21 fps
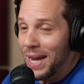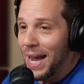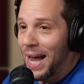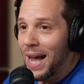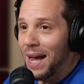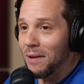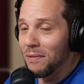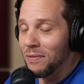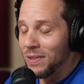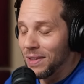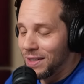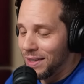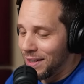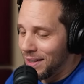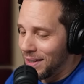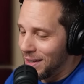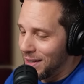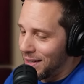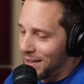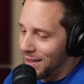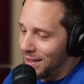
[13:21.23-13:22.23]
may have.
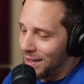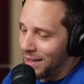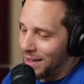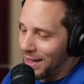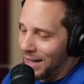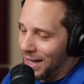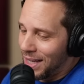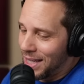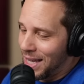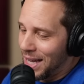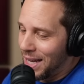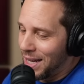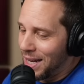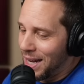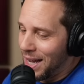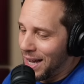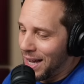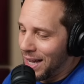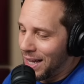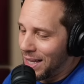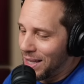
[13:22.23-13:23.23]
And
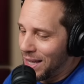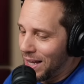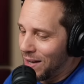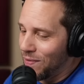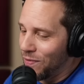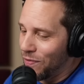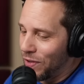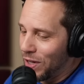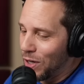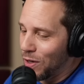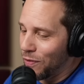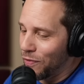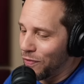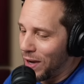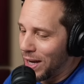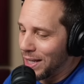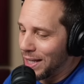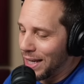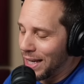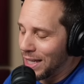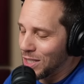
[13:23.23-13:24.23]
then uh, then Veer
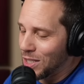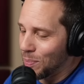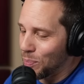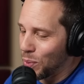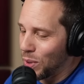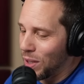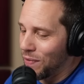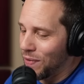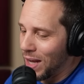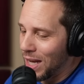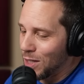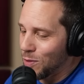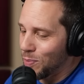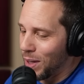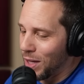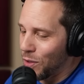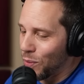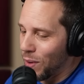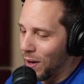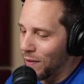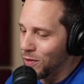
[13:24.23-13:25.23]
finally gets a briefcase
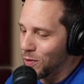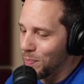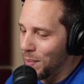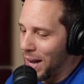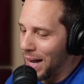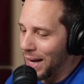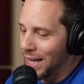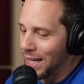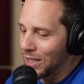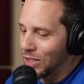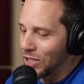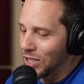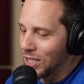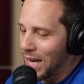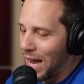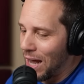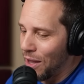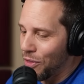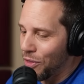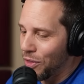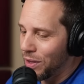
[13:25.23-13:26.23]
behind the ref's back, hits
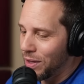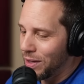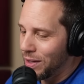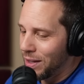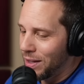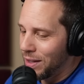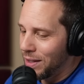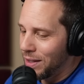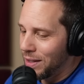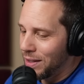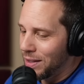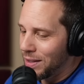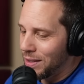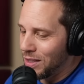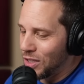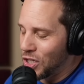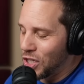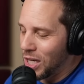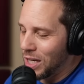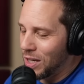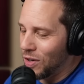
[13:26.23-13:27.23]
Seth.
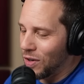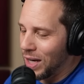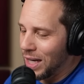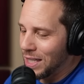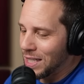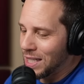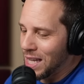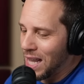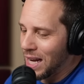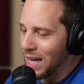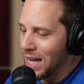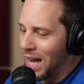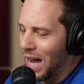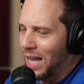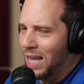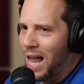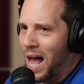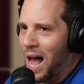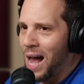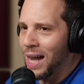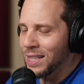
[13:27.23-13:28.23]
Jinder hits the
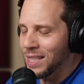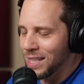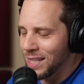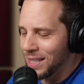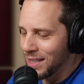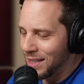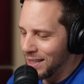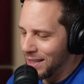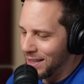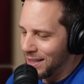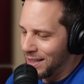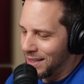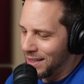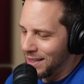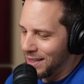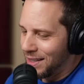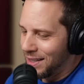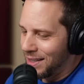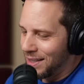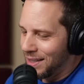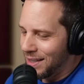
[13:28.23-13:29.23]
Khallas,
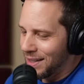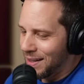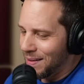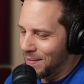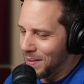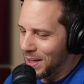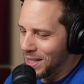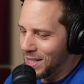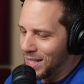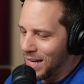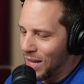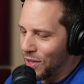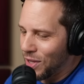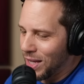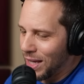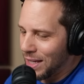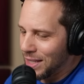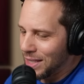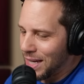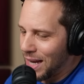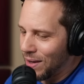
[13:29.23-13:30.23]
But
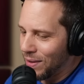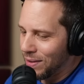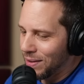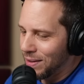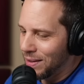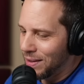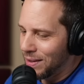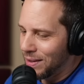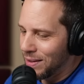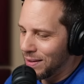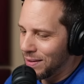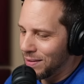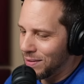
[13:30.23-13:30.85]
Seth kicks out.